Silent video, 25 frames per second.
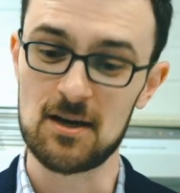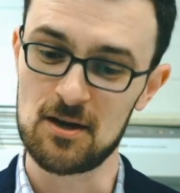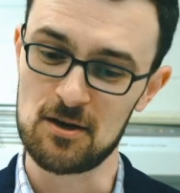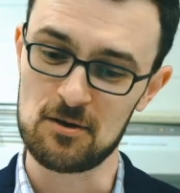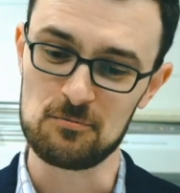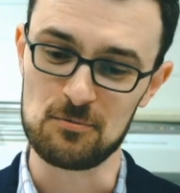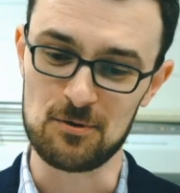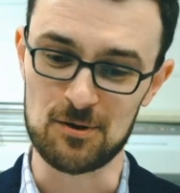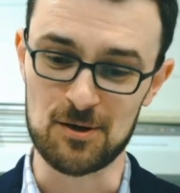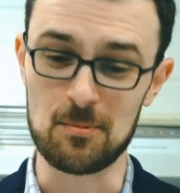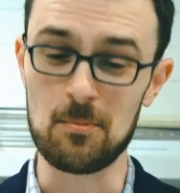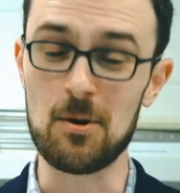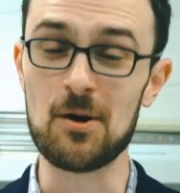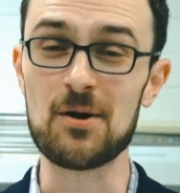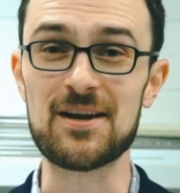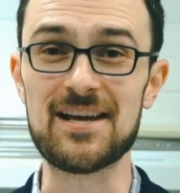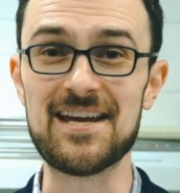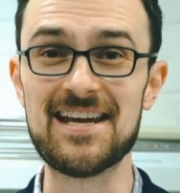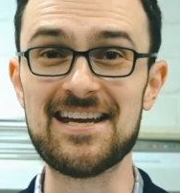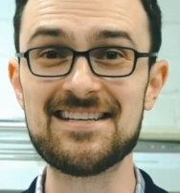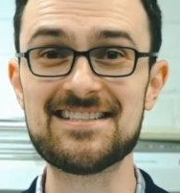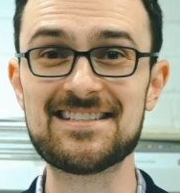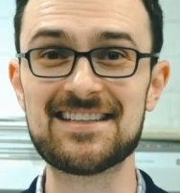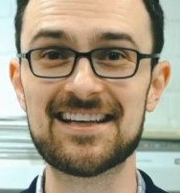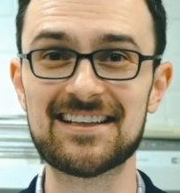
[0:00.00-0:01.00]
Well, come on,
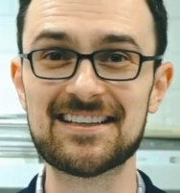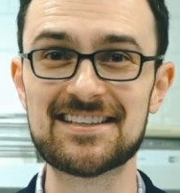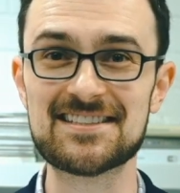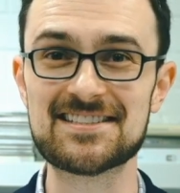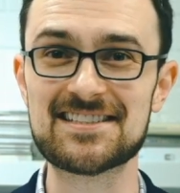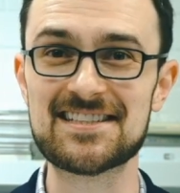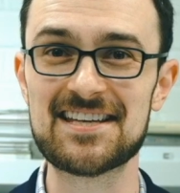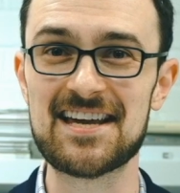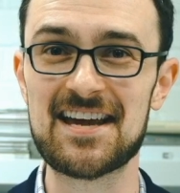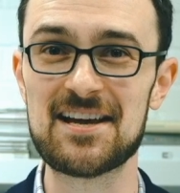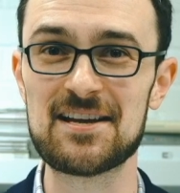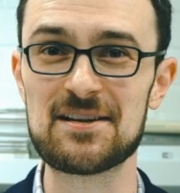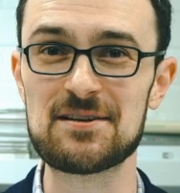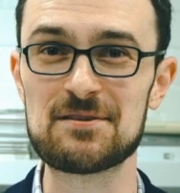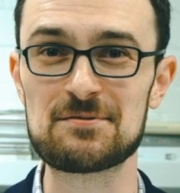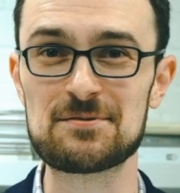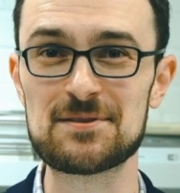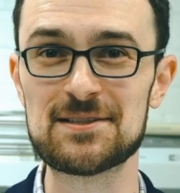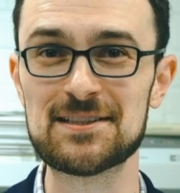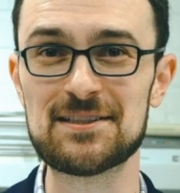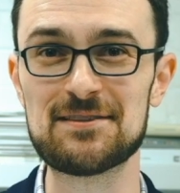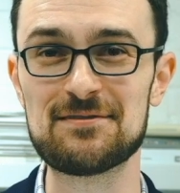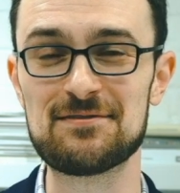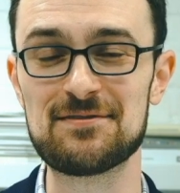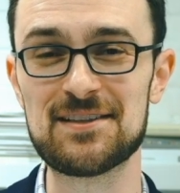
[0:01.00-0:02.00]
Ed, tell us how you
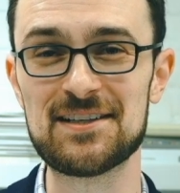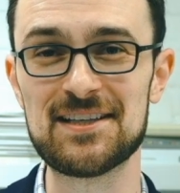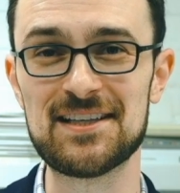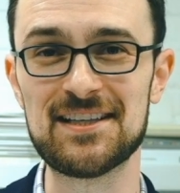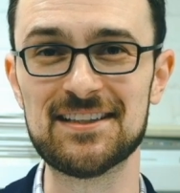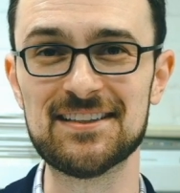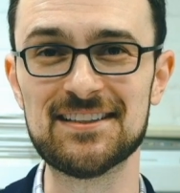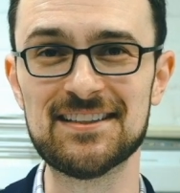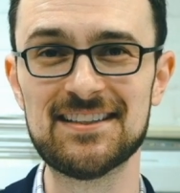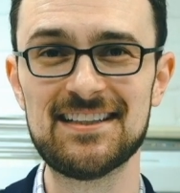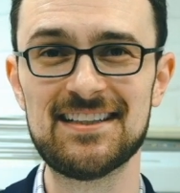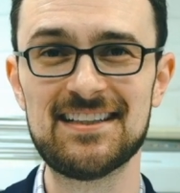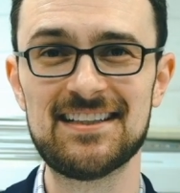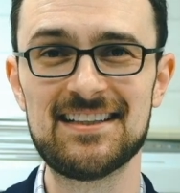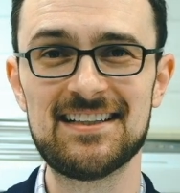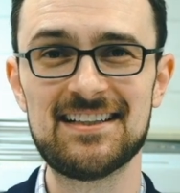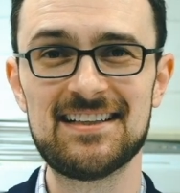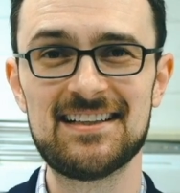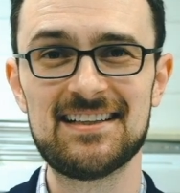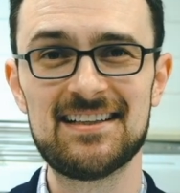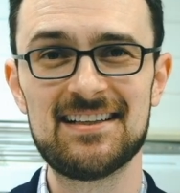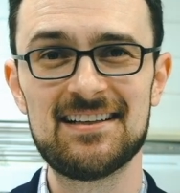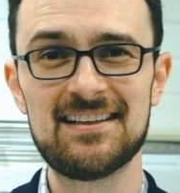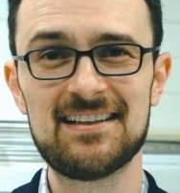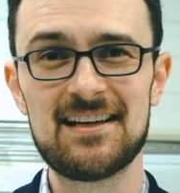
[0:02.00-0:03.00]
really feel.
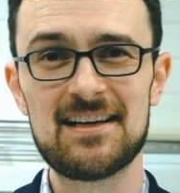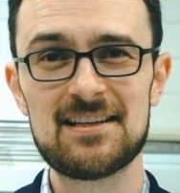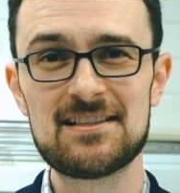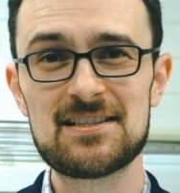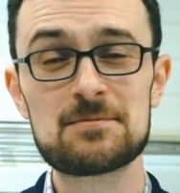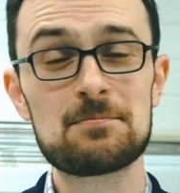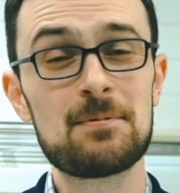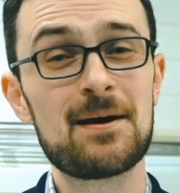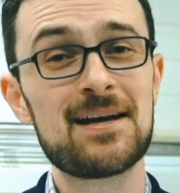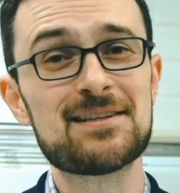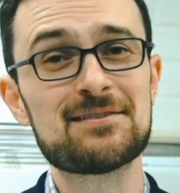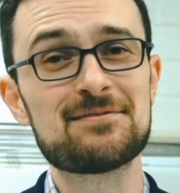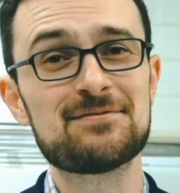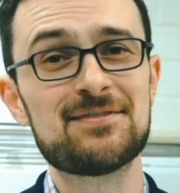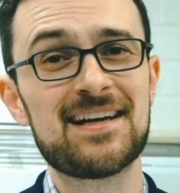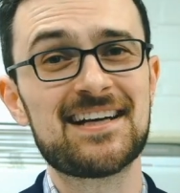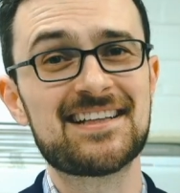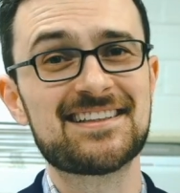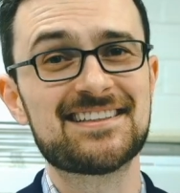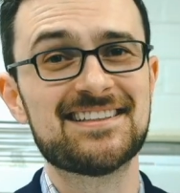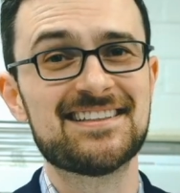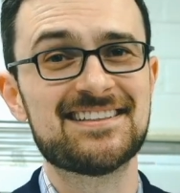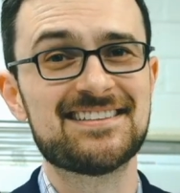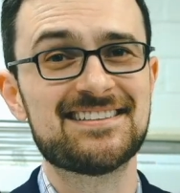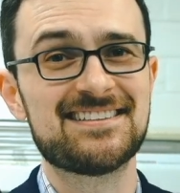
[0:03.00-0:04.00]
Despite the
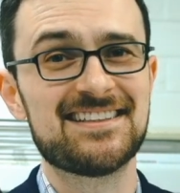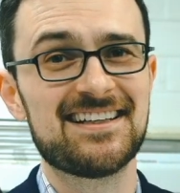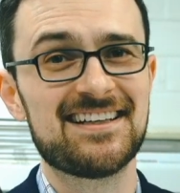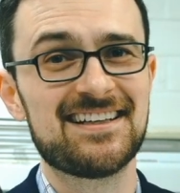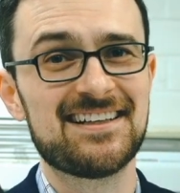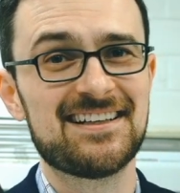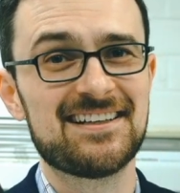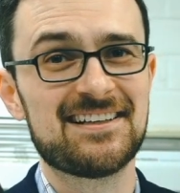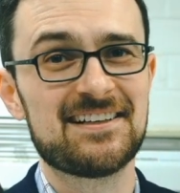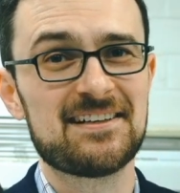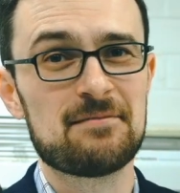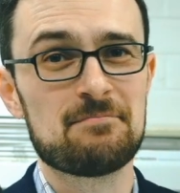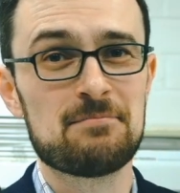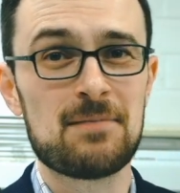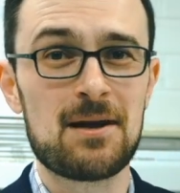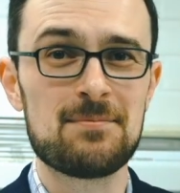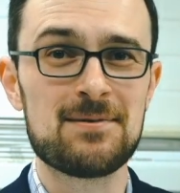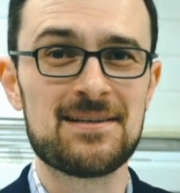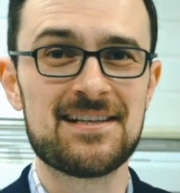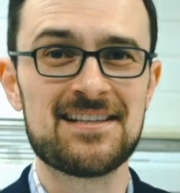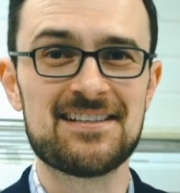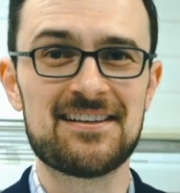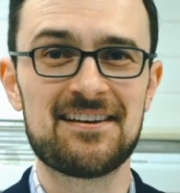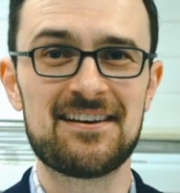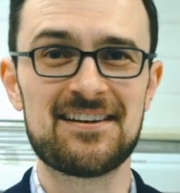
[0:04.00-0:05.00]
fact that
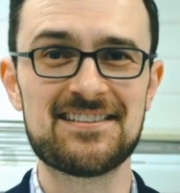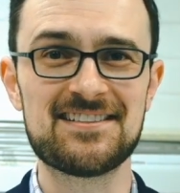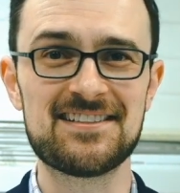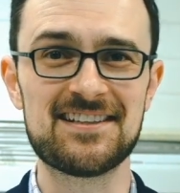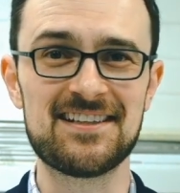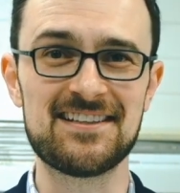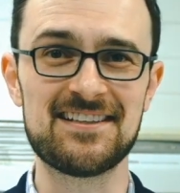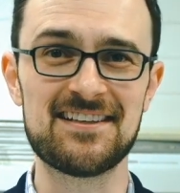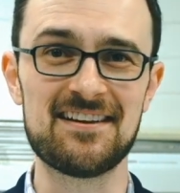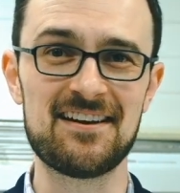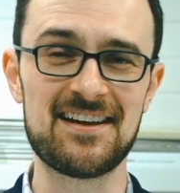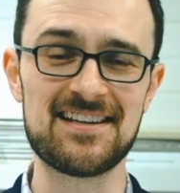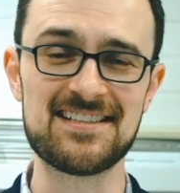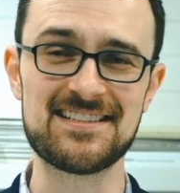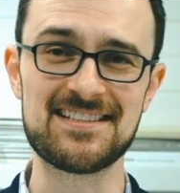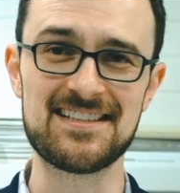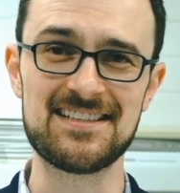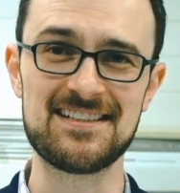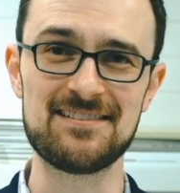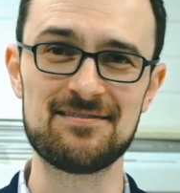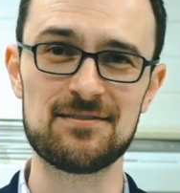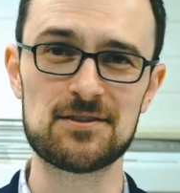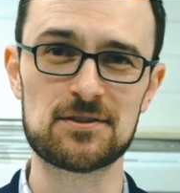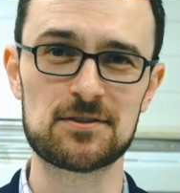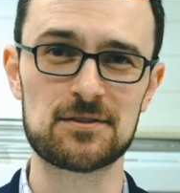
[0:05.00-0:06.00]
maybe in
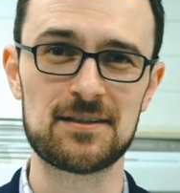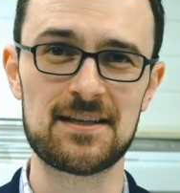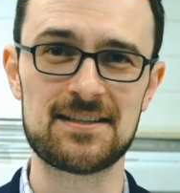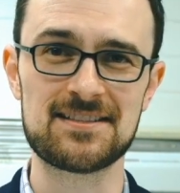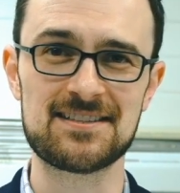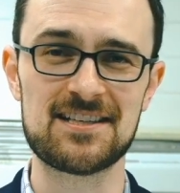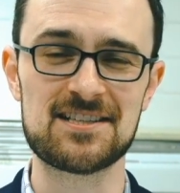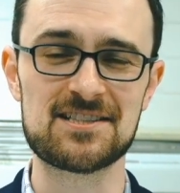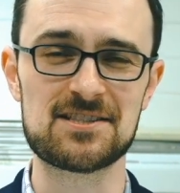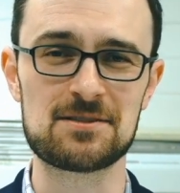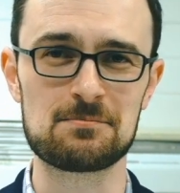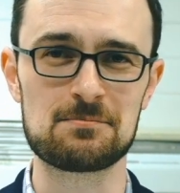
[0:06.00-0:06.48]
1990 visualization